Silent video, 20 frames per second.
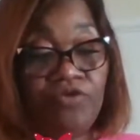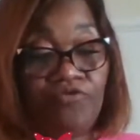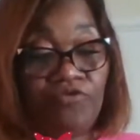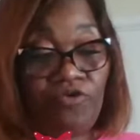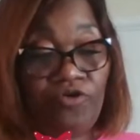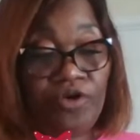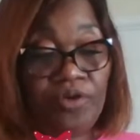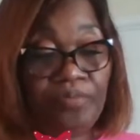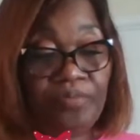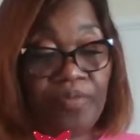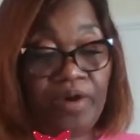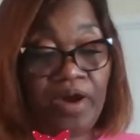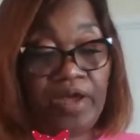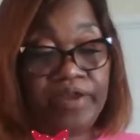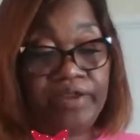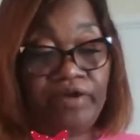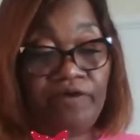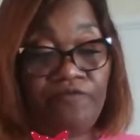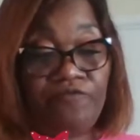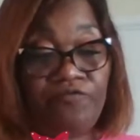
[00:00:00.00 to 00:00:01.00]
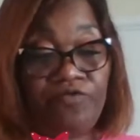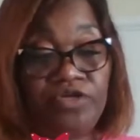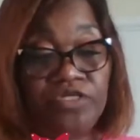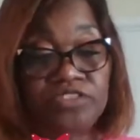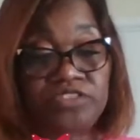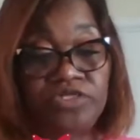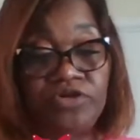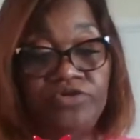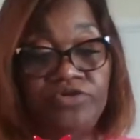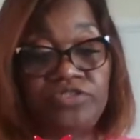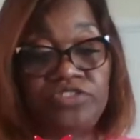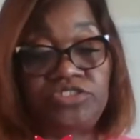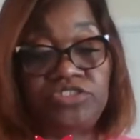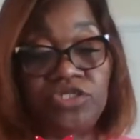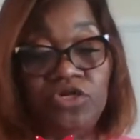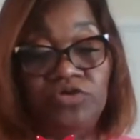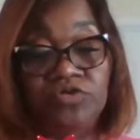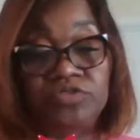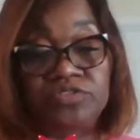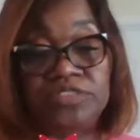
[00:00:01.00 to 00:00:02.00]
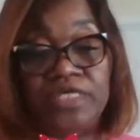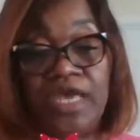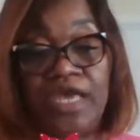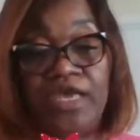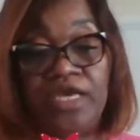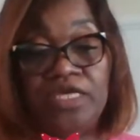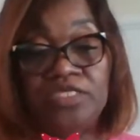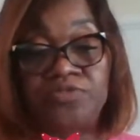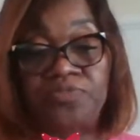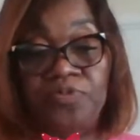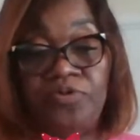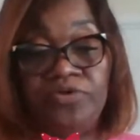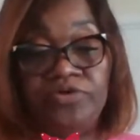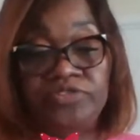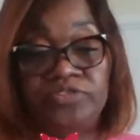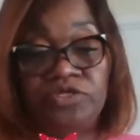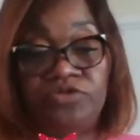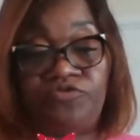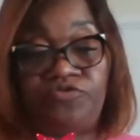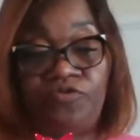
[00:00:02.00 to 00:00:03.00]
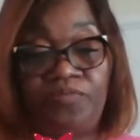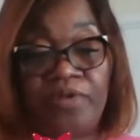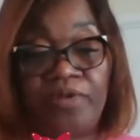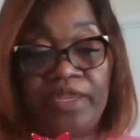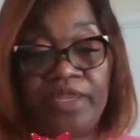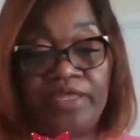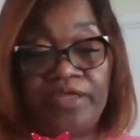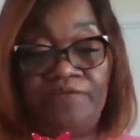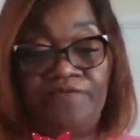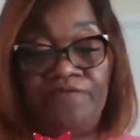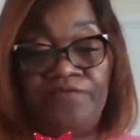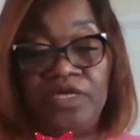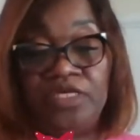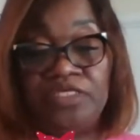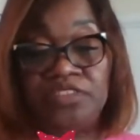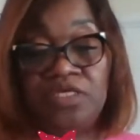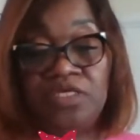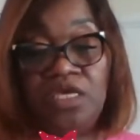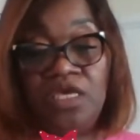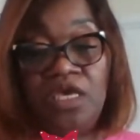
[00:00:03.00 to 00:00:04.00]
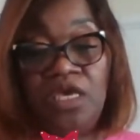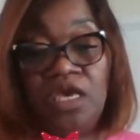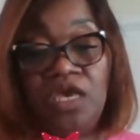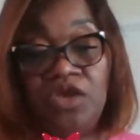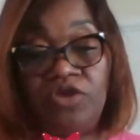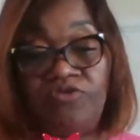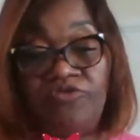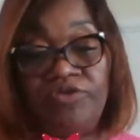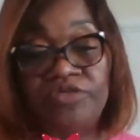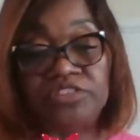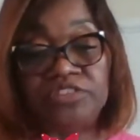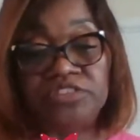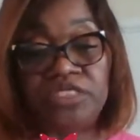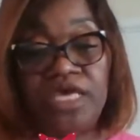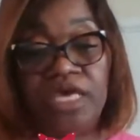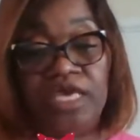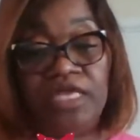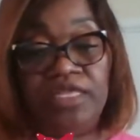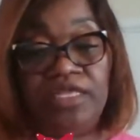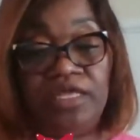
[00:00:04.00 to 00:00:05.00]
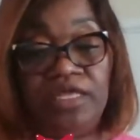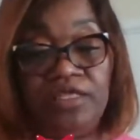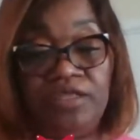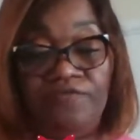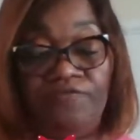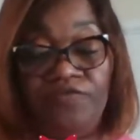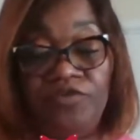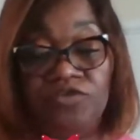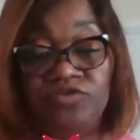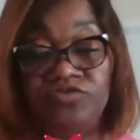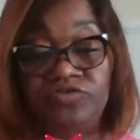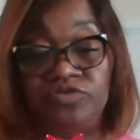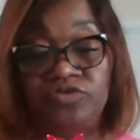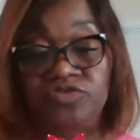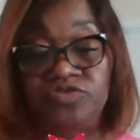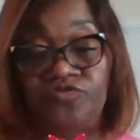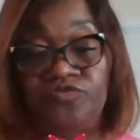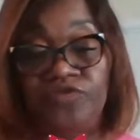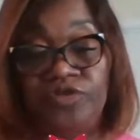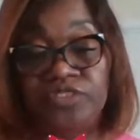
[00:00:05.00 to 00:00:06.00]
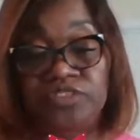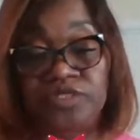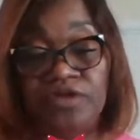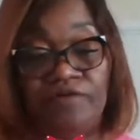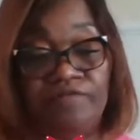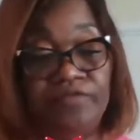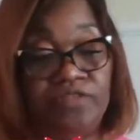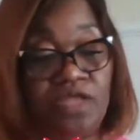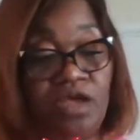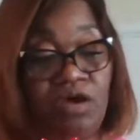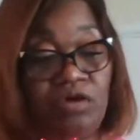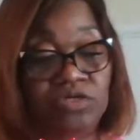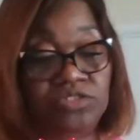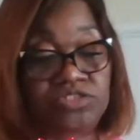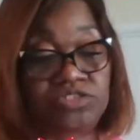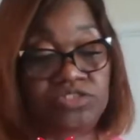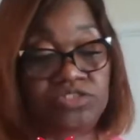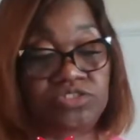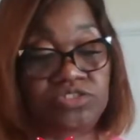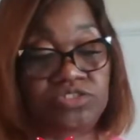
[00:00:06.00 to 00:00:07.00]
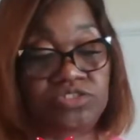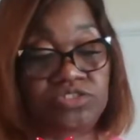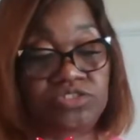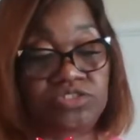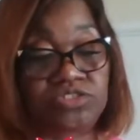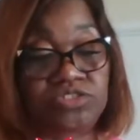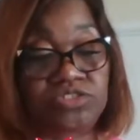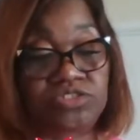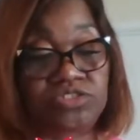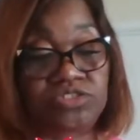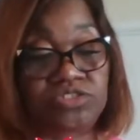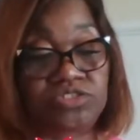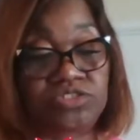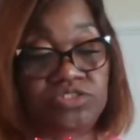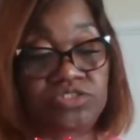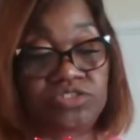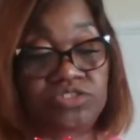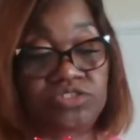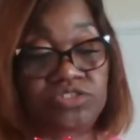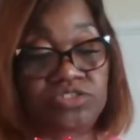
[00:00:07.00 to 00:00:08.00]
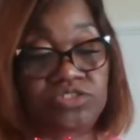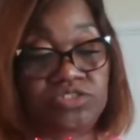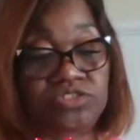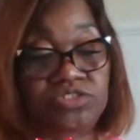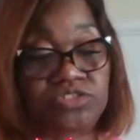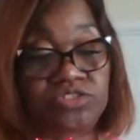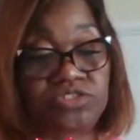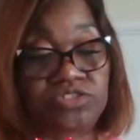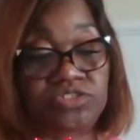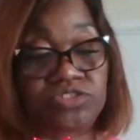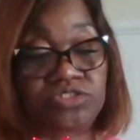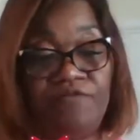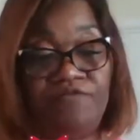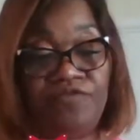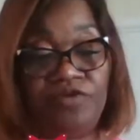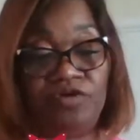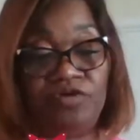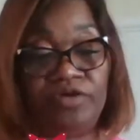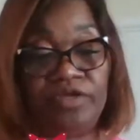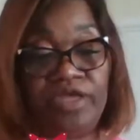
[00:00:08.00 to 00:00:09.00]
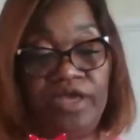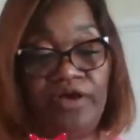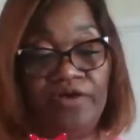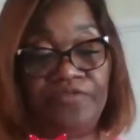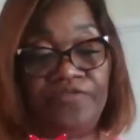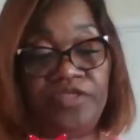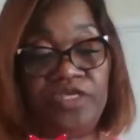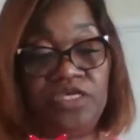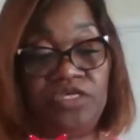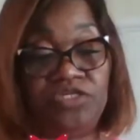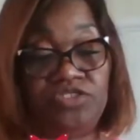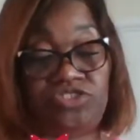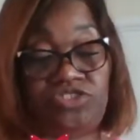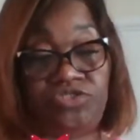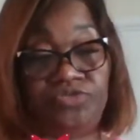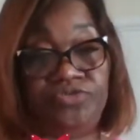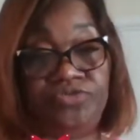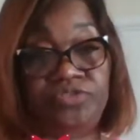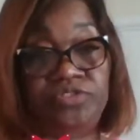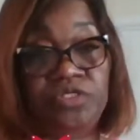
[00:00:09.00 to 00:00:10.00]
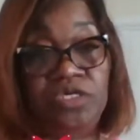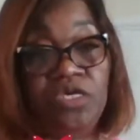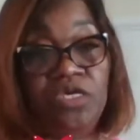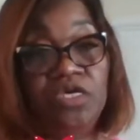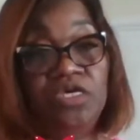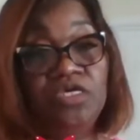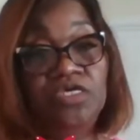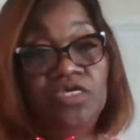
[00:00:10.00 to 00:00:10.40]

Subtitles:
A growing body of research shows that experiencing traumatic events increases an individual's risk of long-term physical and behavioral health issues.